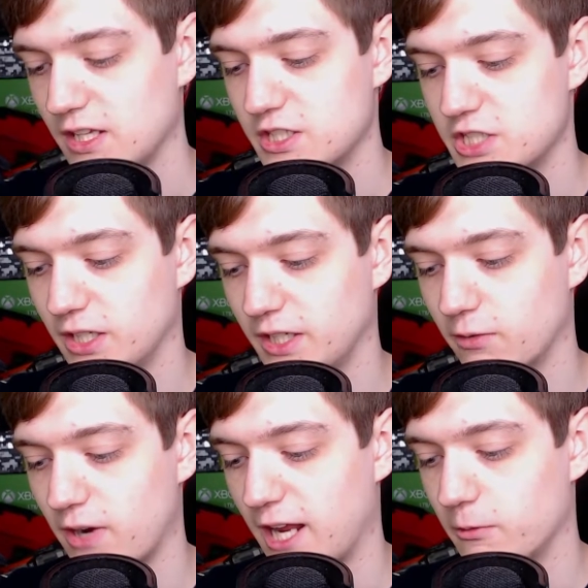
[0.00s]
in Chilling
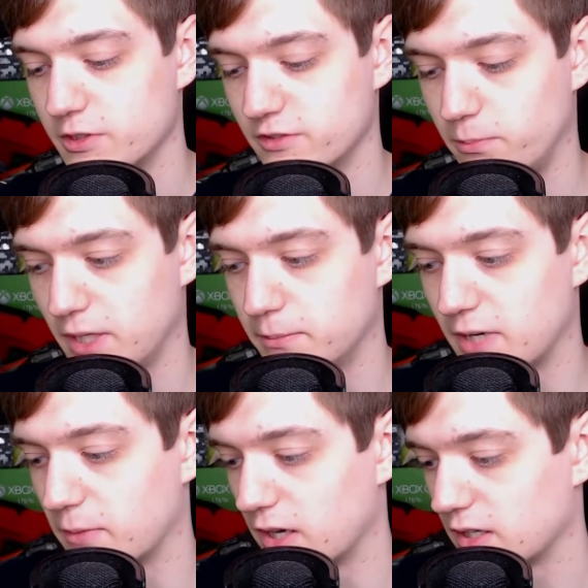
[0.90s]
Reign, which is a big
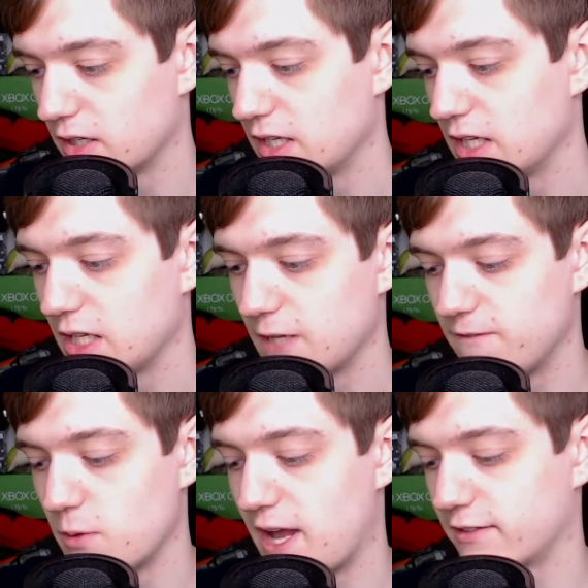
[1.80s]
bummer,
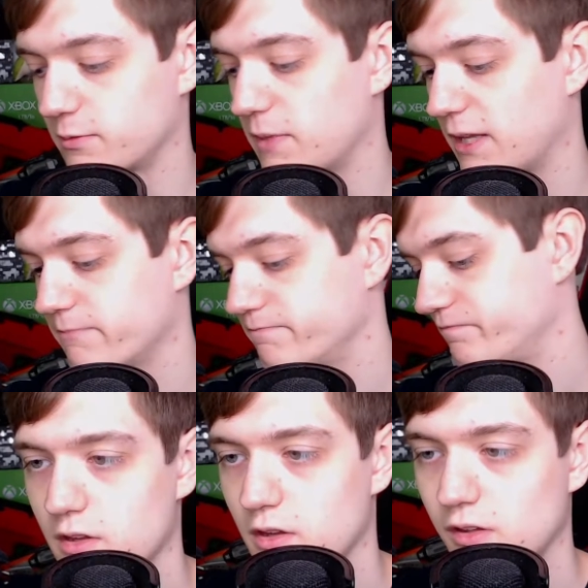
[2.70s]
if you ask me.
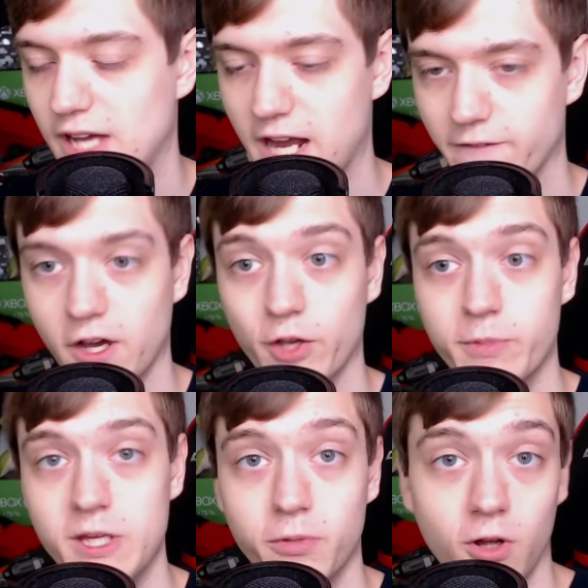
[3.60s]
A lot of other
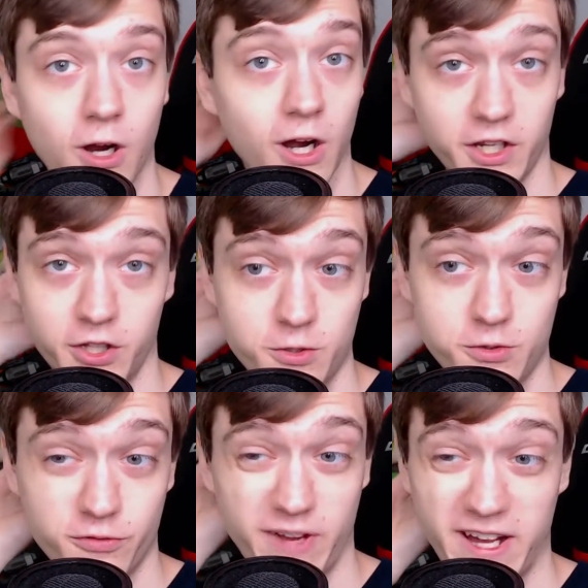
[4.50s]
people aren't a
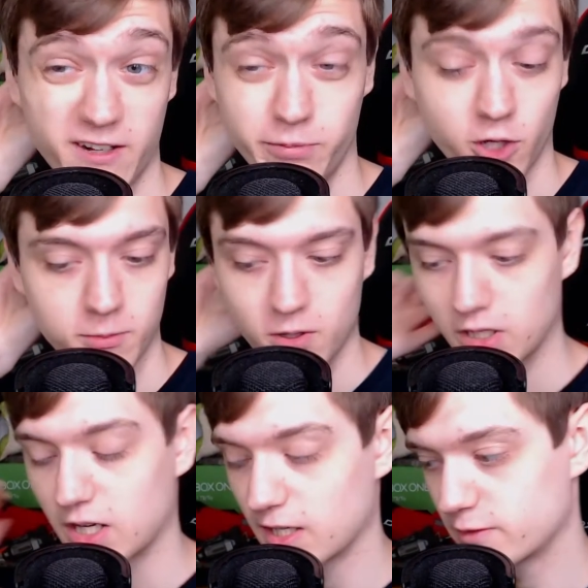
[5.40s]
huge fan of promo
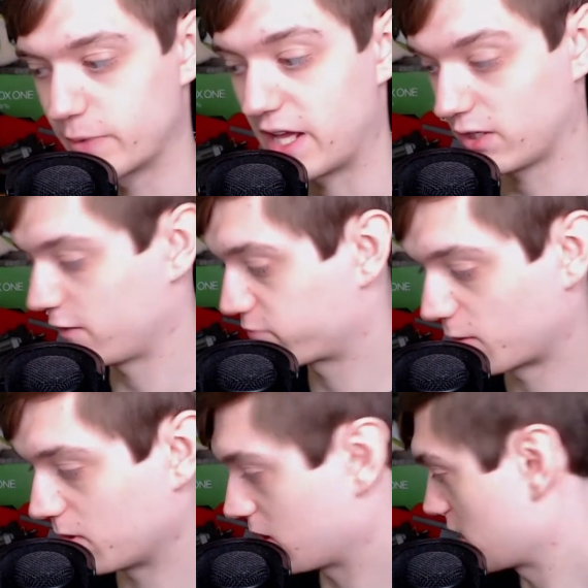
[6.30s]
cards, but I love promo